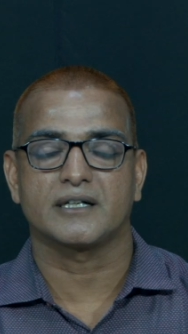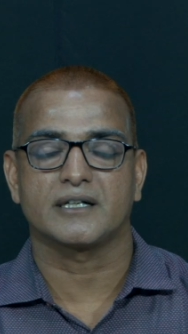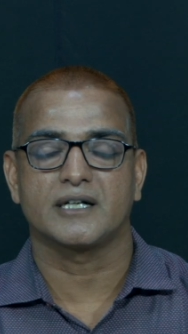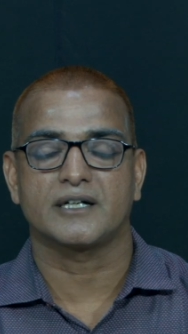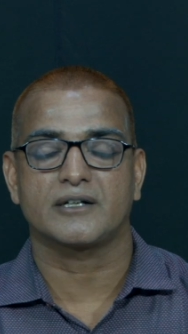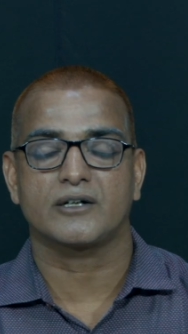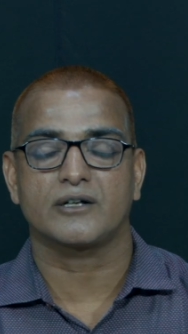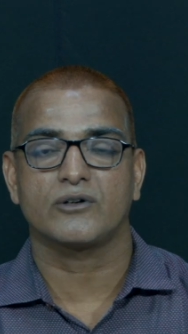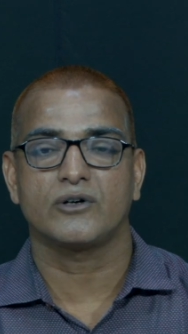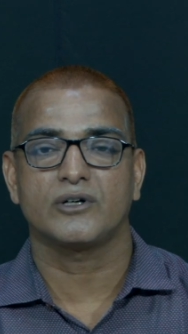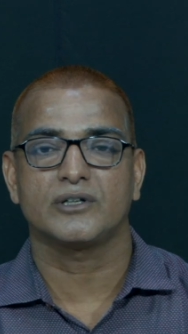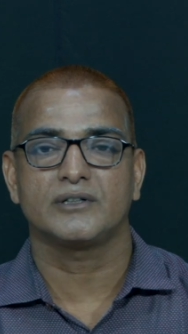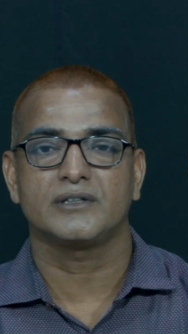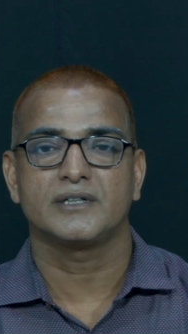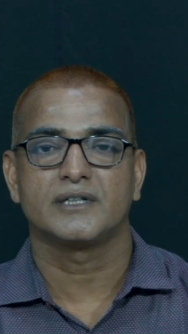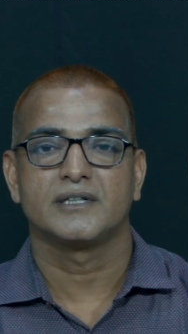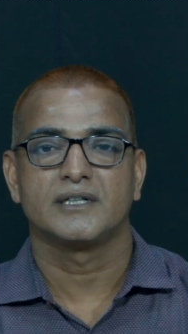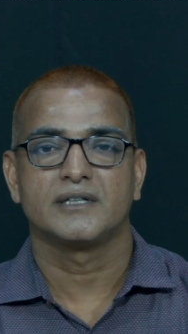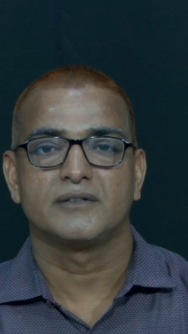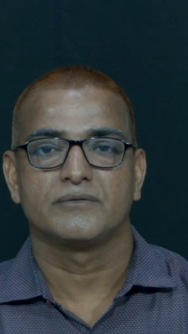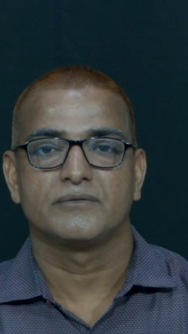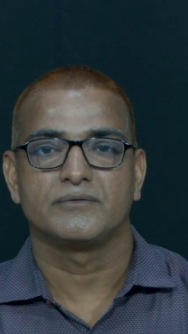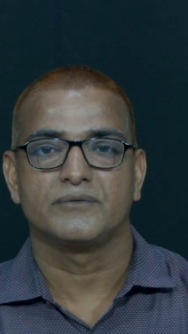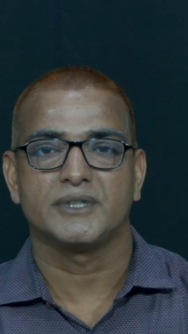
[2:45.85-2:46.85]
Later on,
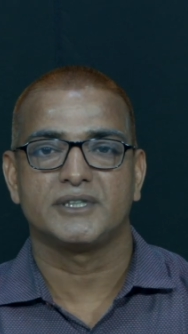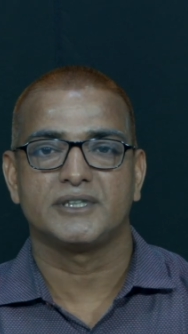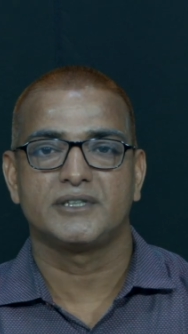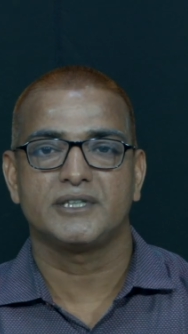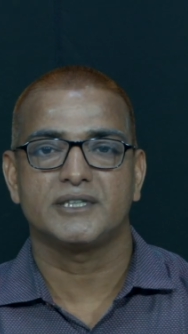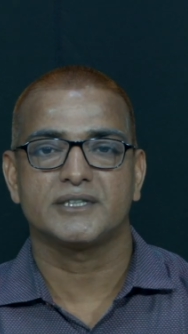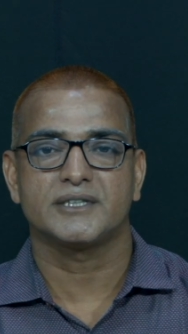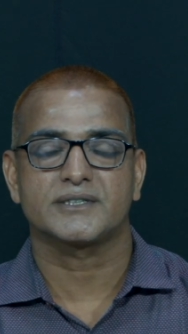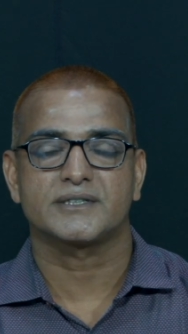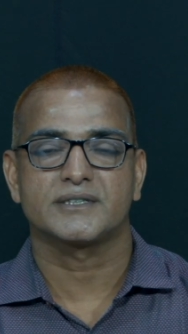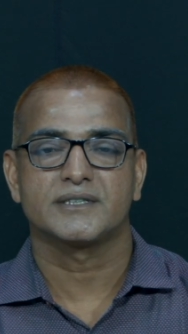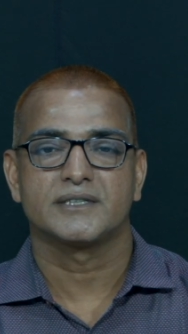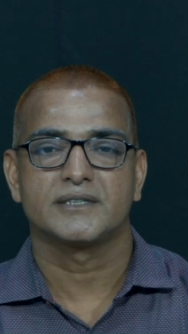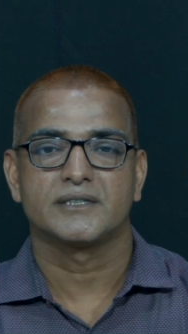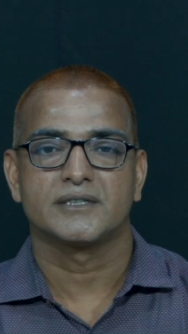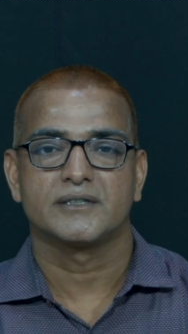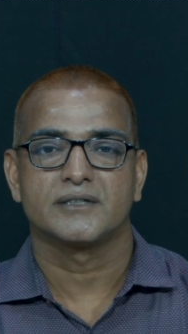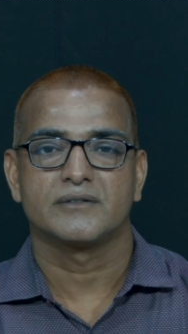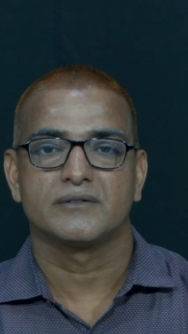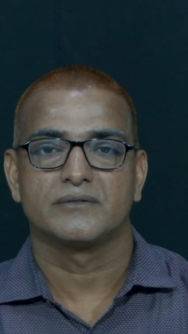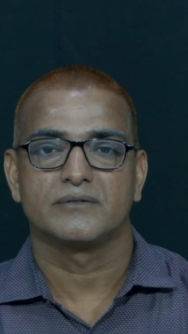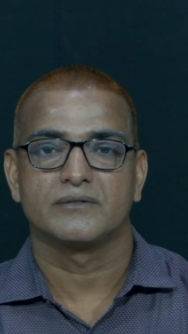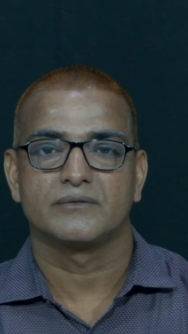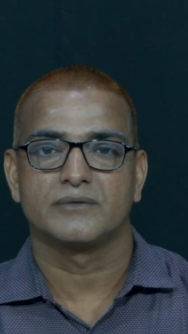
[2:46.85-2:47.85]
with
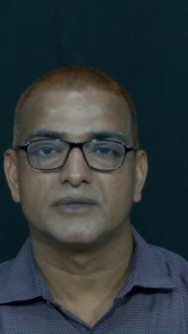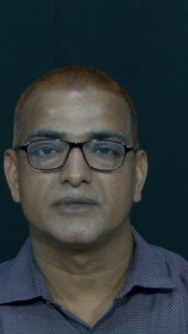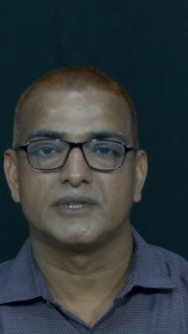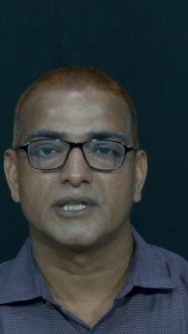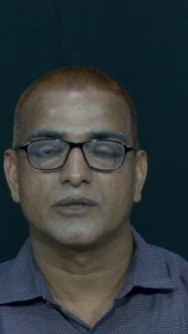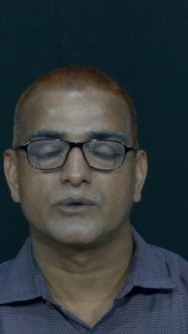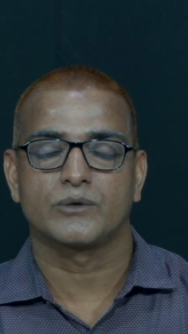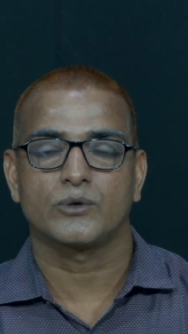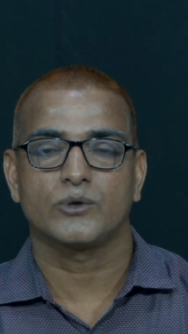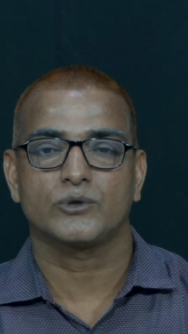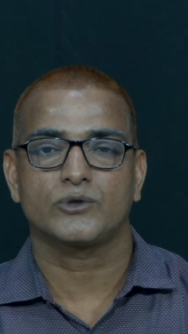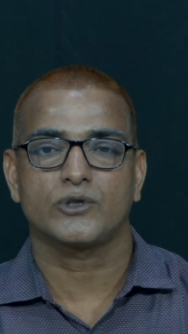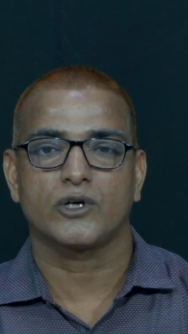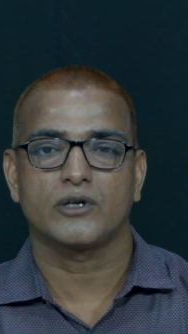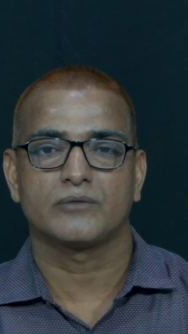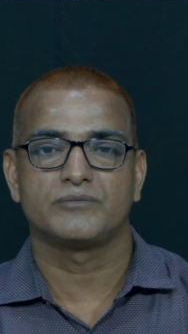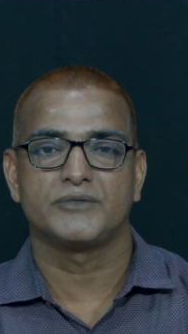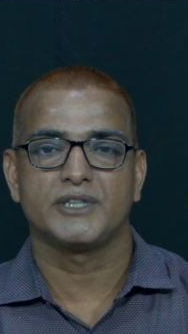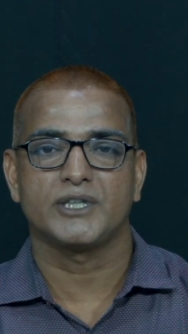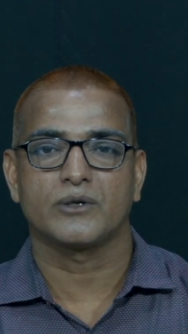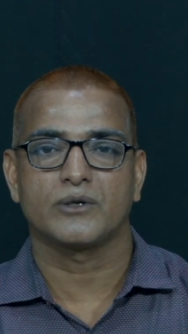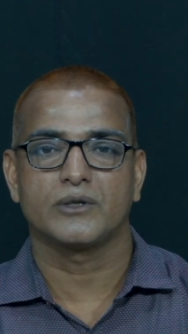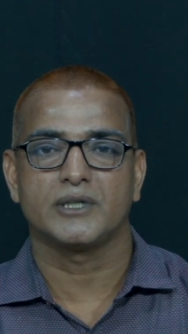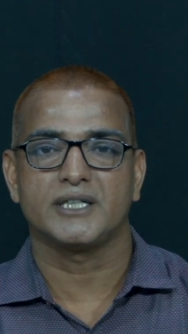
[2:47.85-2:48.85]
the growth of
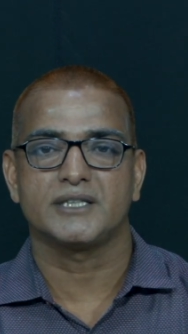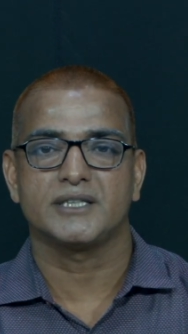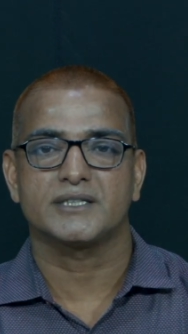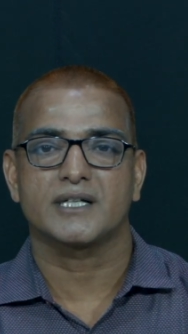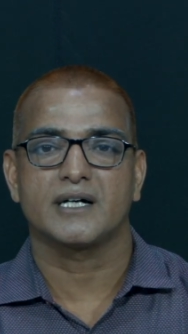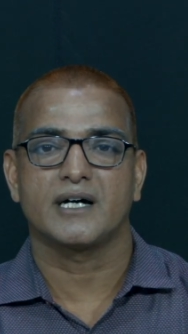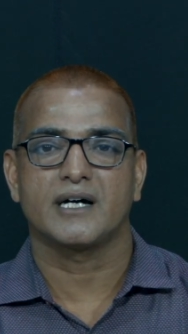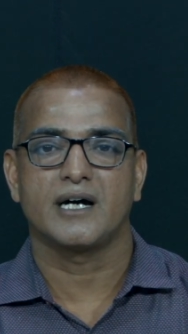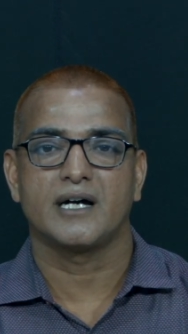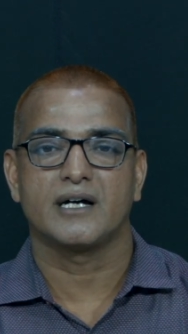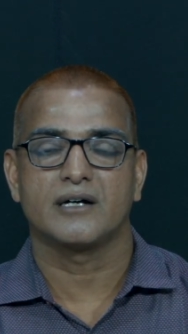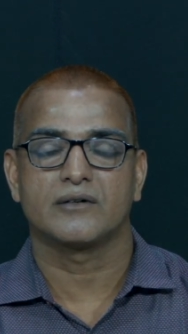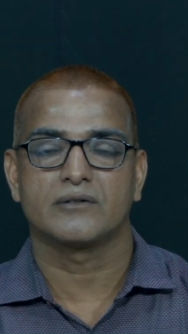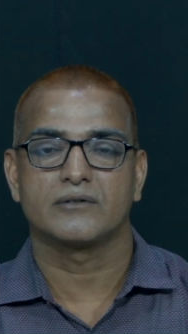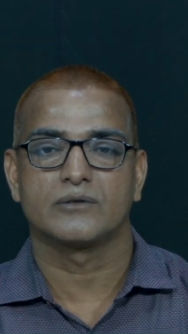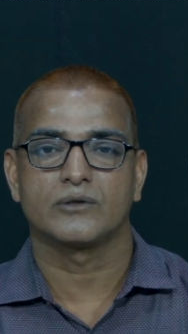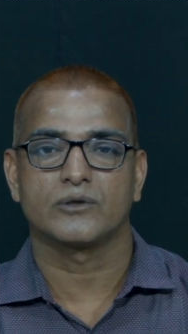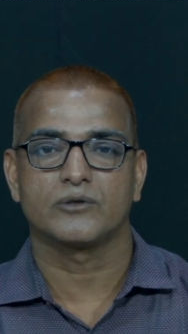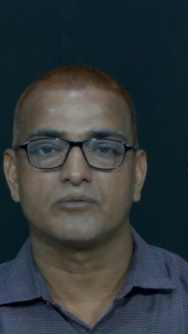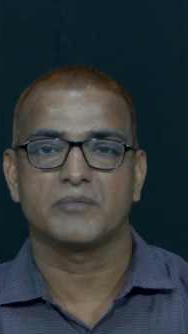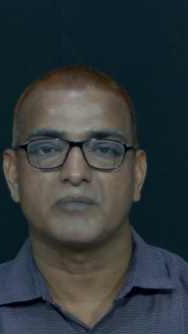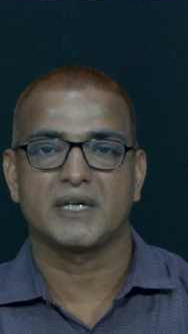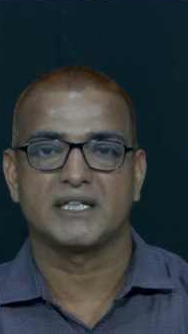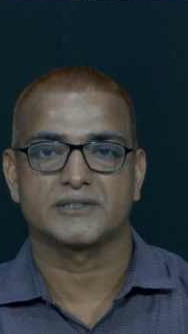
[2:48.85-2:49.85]
the college, I have
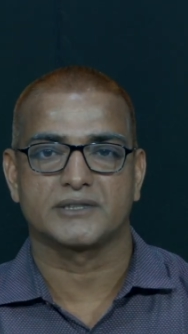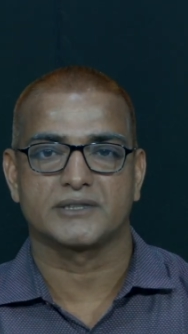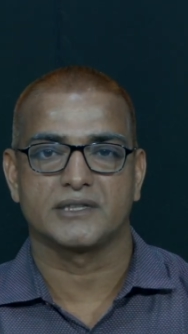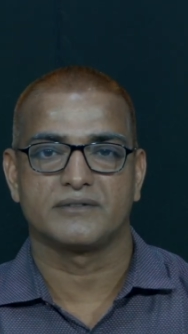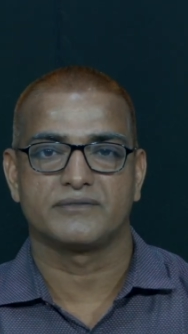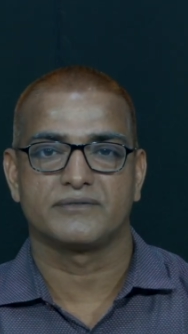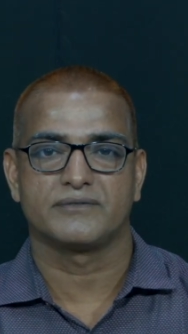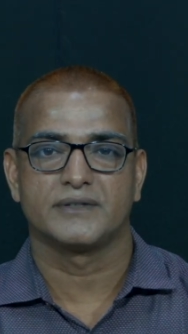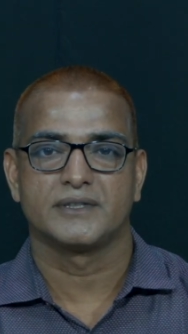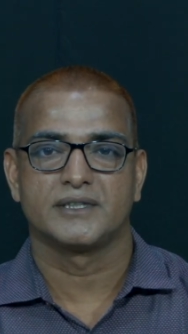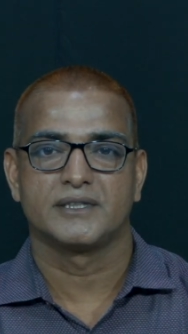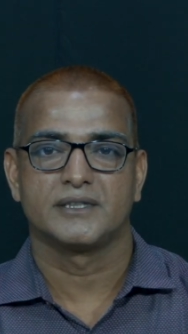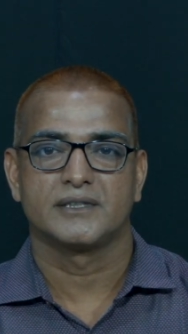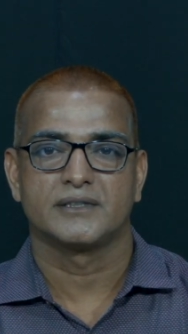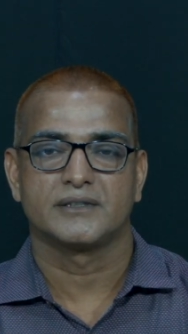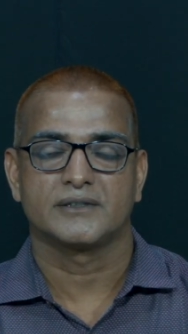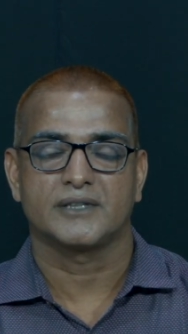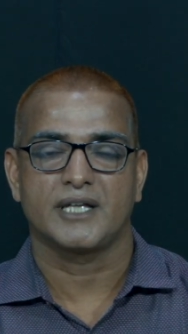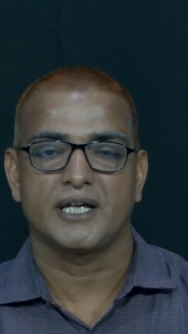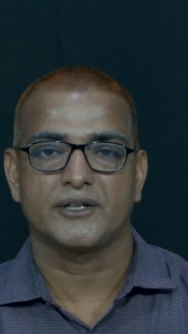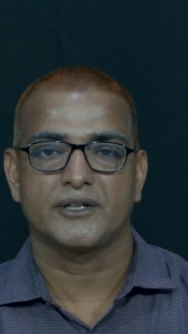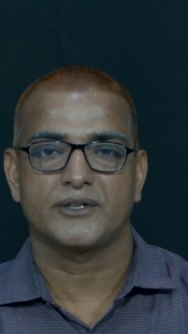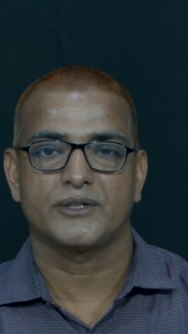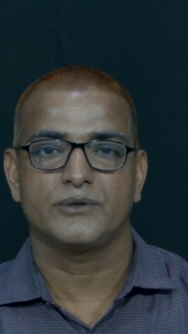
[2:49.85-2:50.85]
grown myself.
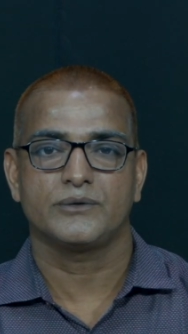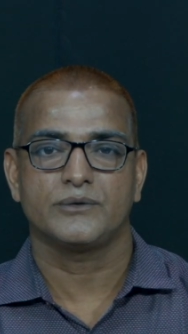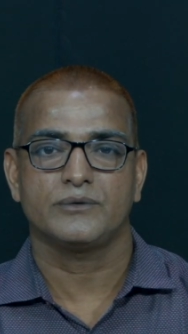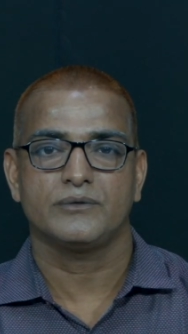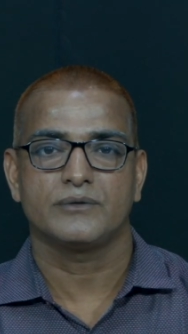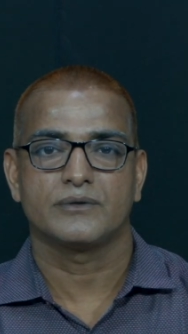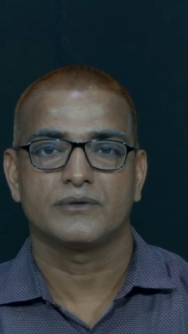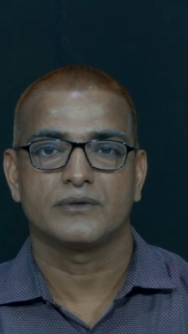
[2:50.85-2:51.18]
Thank you.